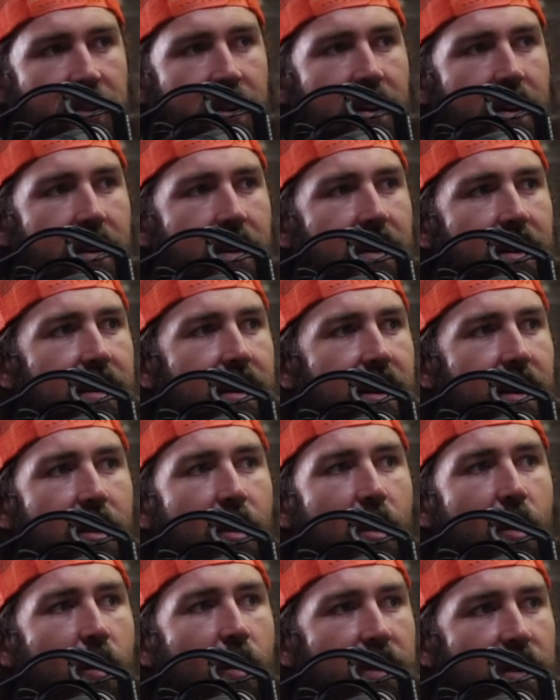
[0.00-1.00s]
and didn't
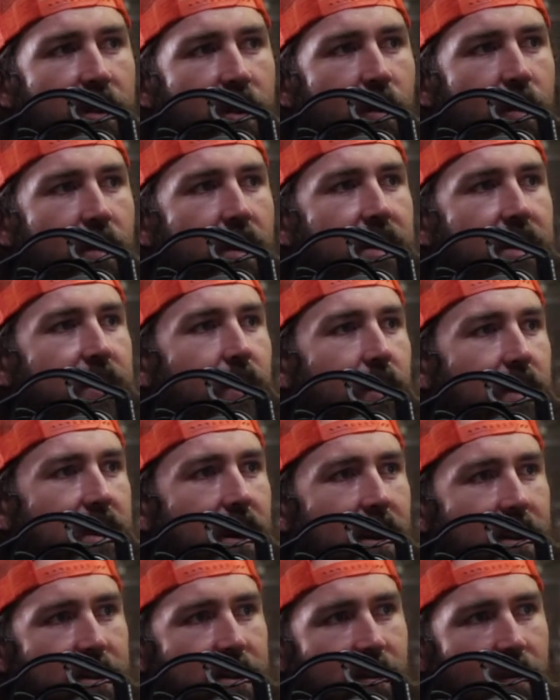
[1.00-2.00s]
know what to do with it. So he
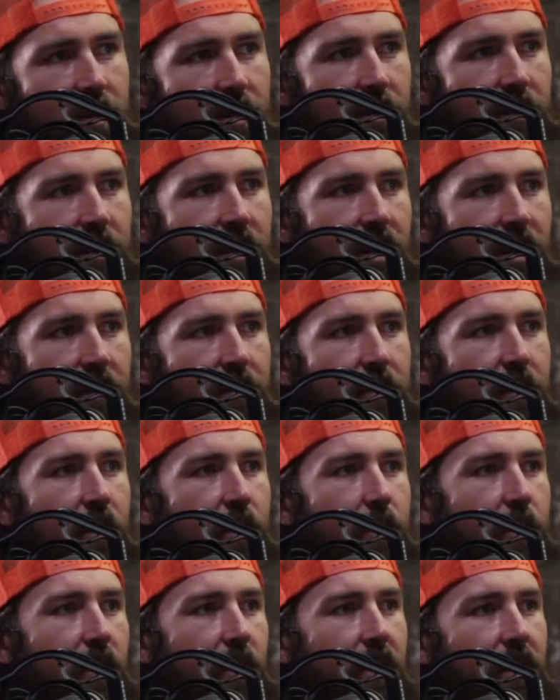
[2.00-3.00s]
talked to a
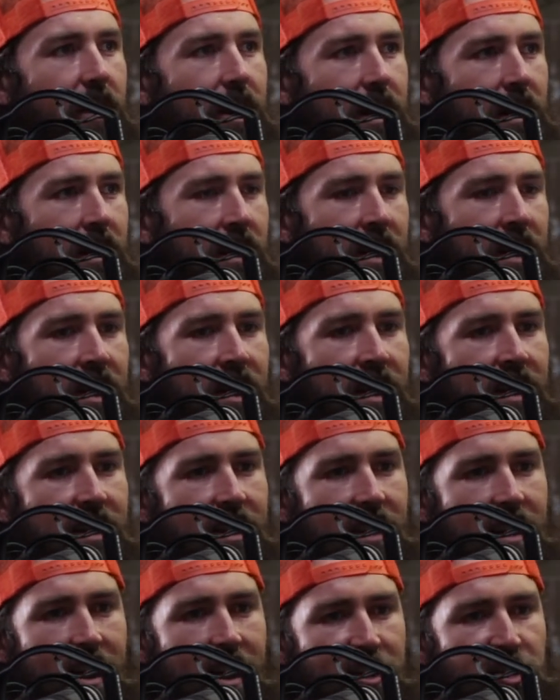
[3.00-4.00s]
farmer, and
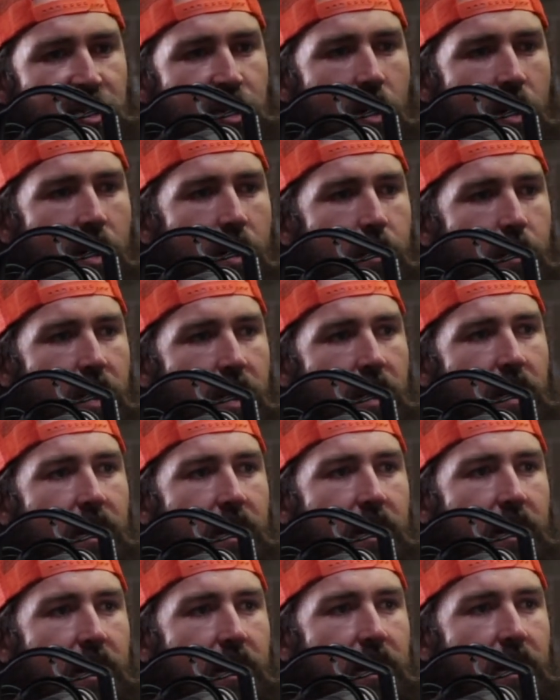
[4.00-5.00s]
the guy showed up in
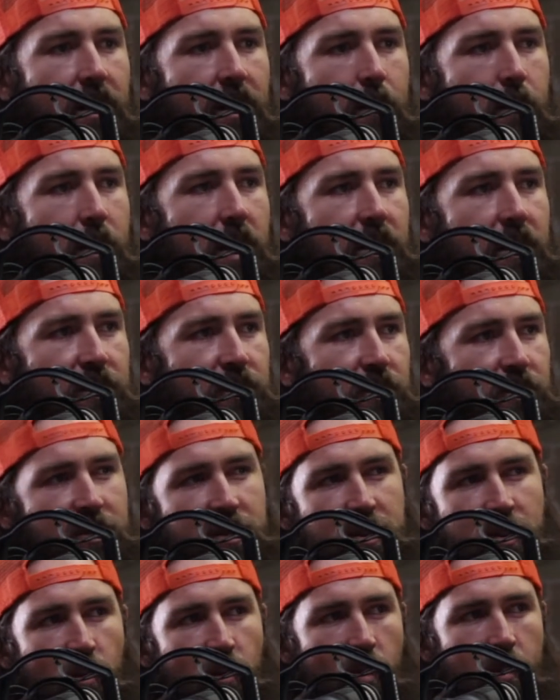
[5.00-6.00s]
a miniature
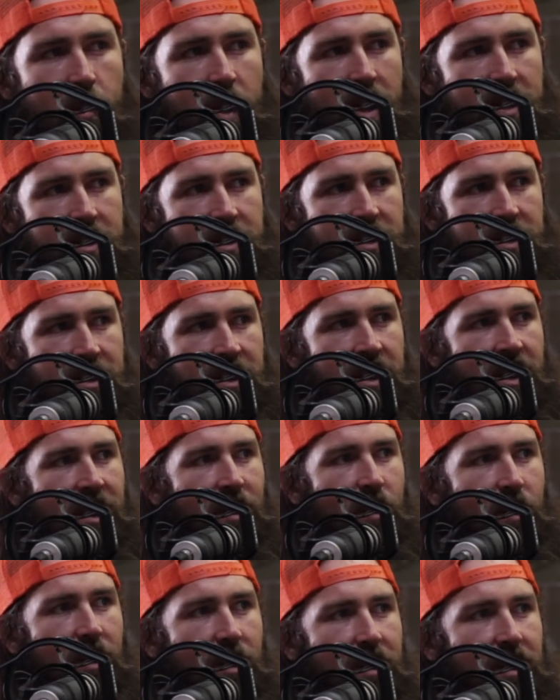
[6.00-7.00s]
school bus
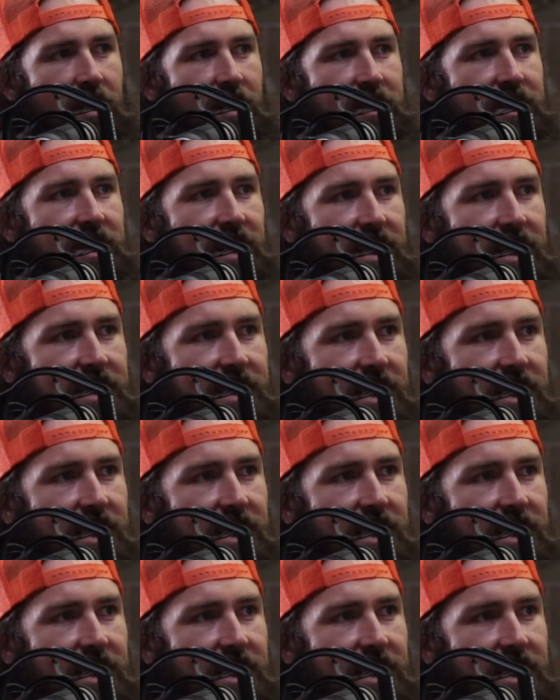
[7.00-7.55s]
with the seats